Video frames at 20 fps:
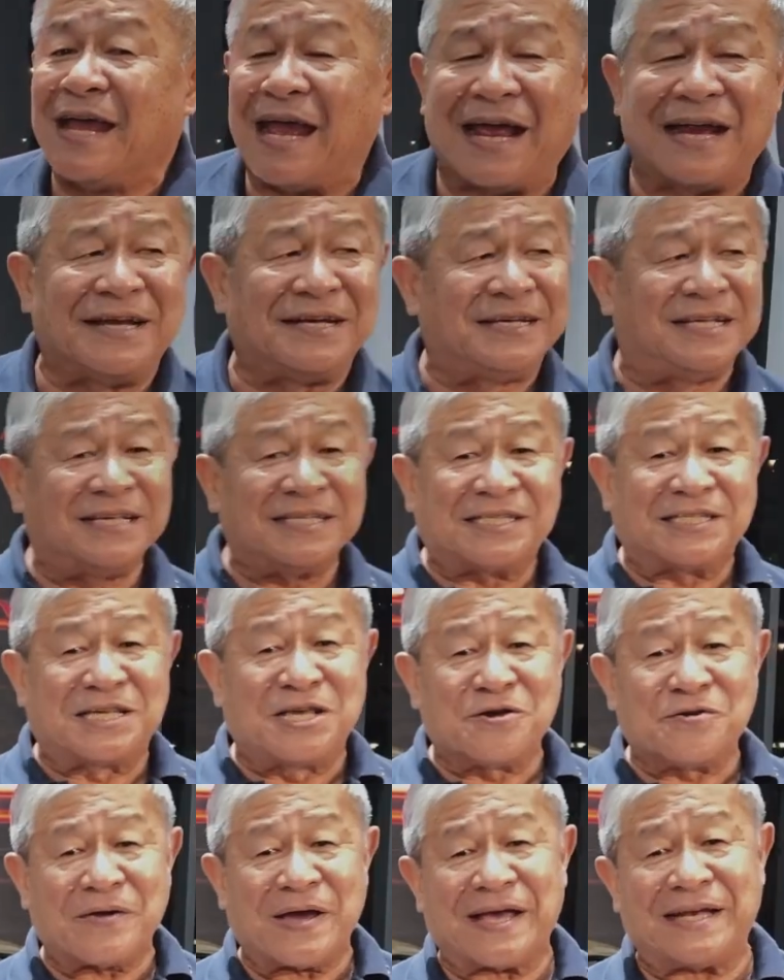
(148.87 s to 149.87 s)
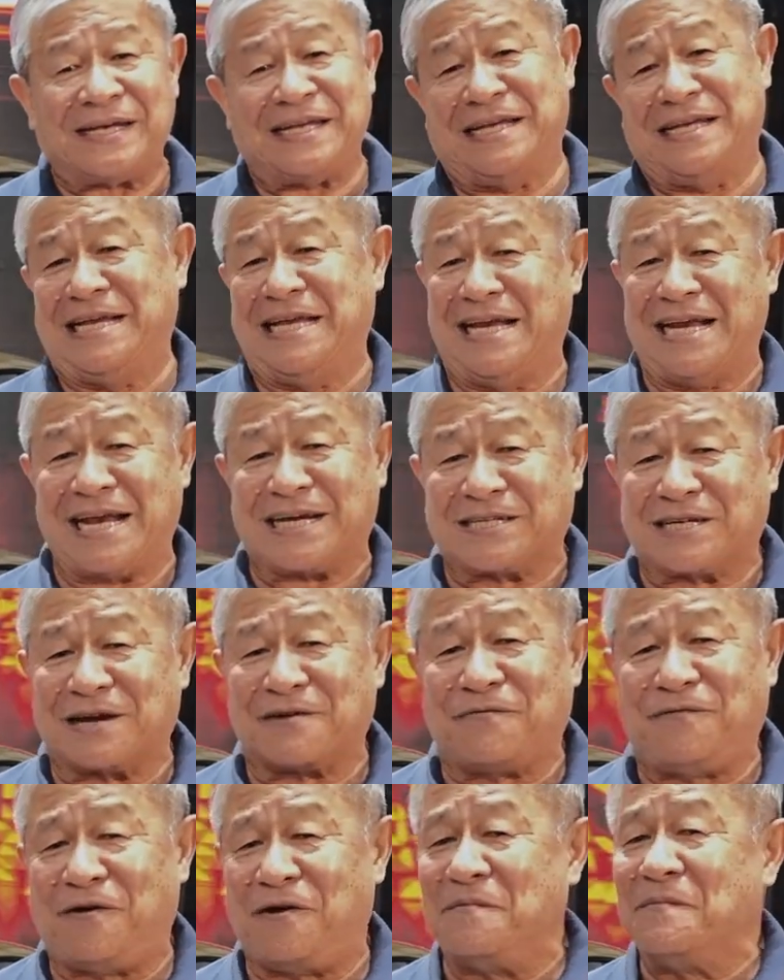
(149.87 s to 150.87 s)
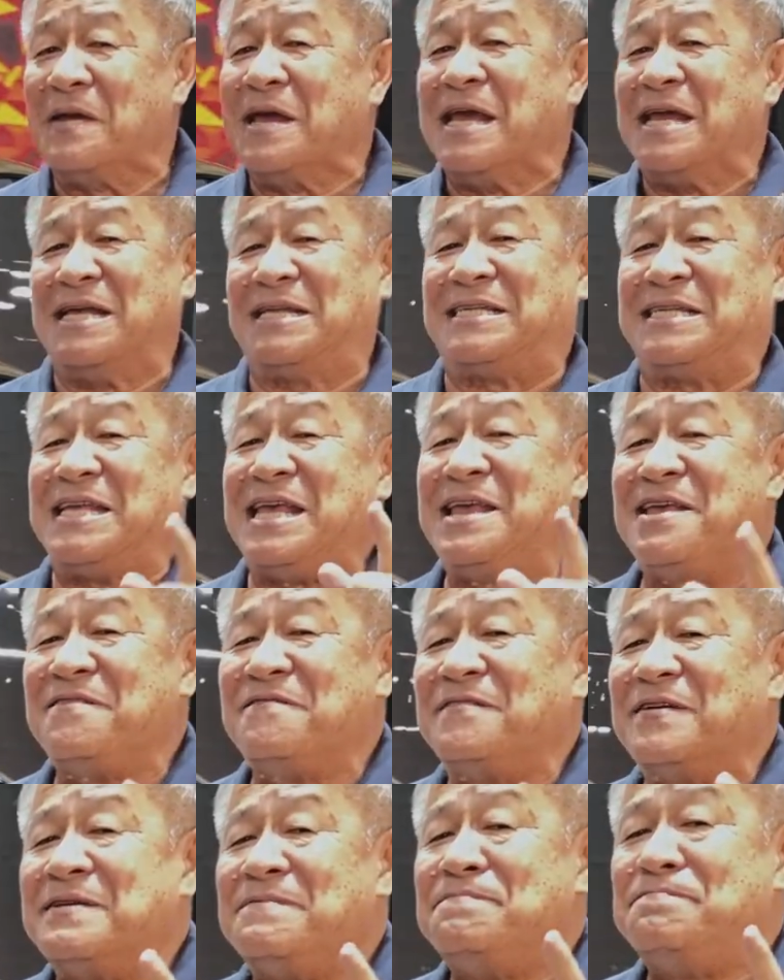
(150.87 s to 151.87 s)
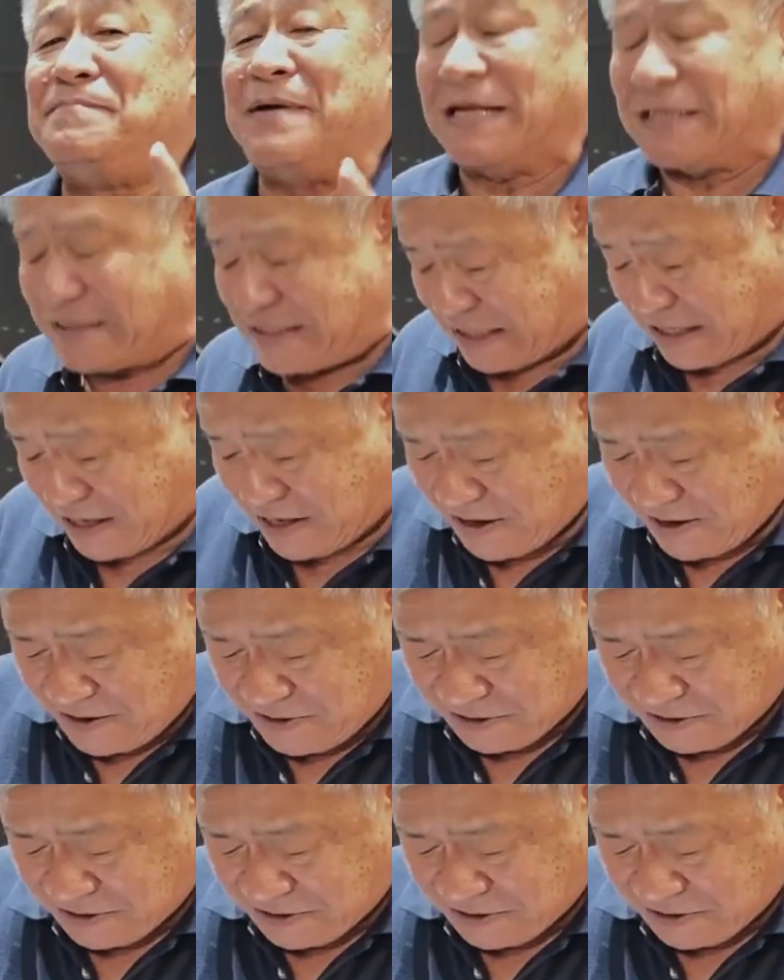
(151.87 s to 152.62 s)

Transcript: And this Q8 in electric form is even better.